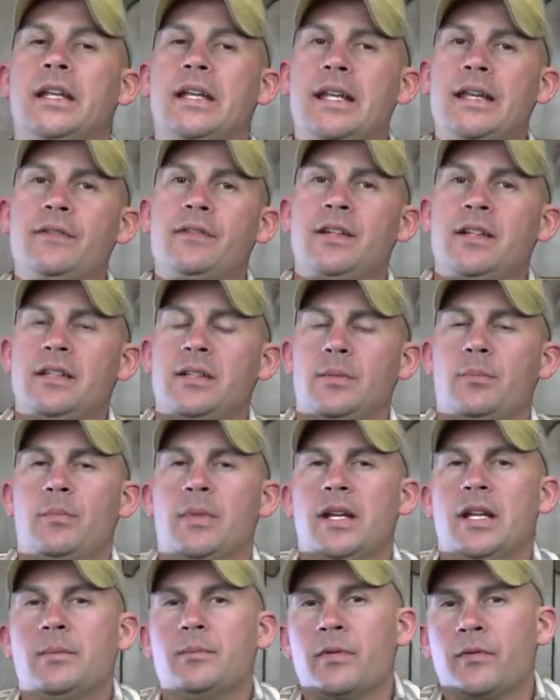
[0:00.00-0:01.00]
even into
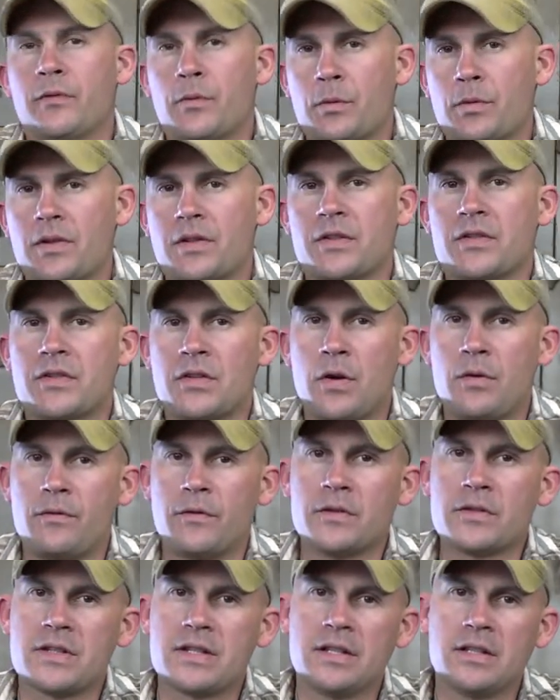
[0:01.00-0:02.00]
May before the
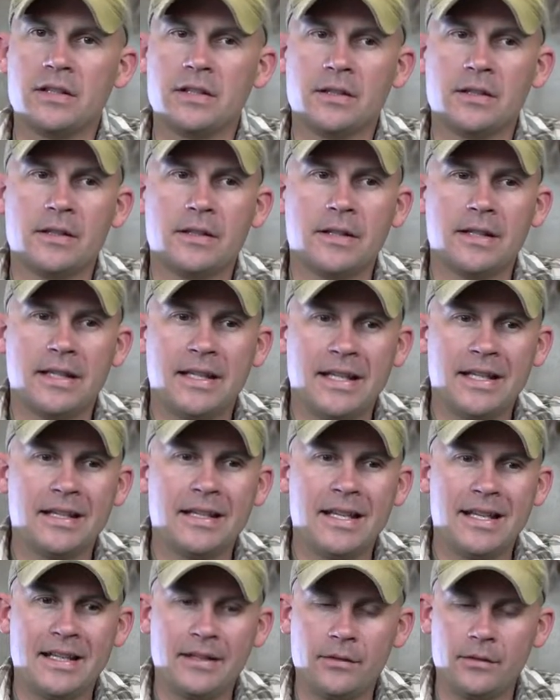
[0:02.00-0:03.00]
sulfurs get
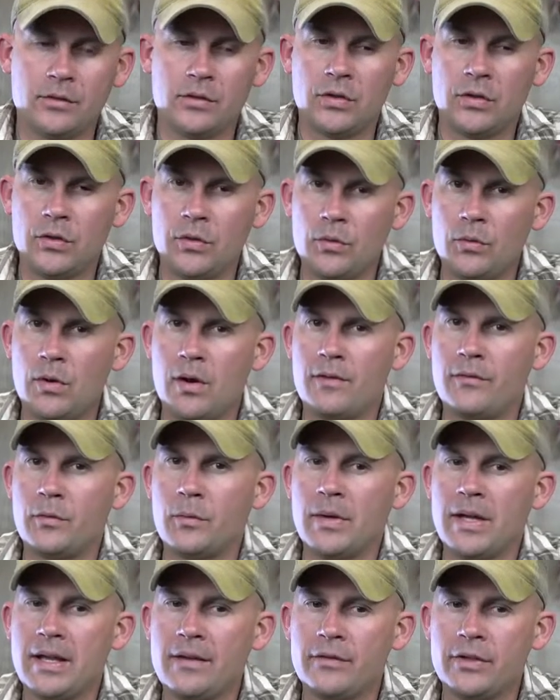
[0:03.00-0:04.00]
hitting too
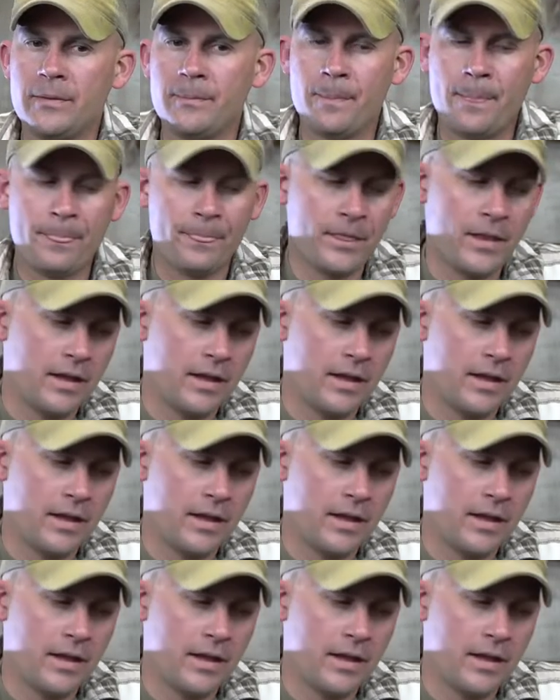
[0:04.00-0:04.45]
awful heavy.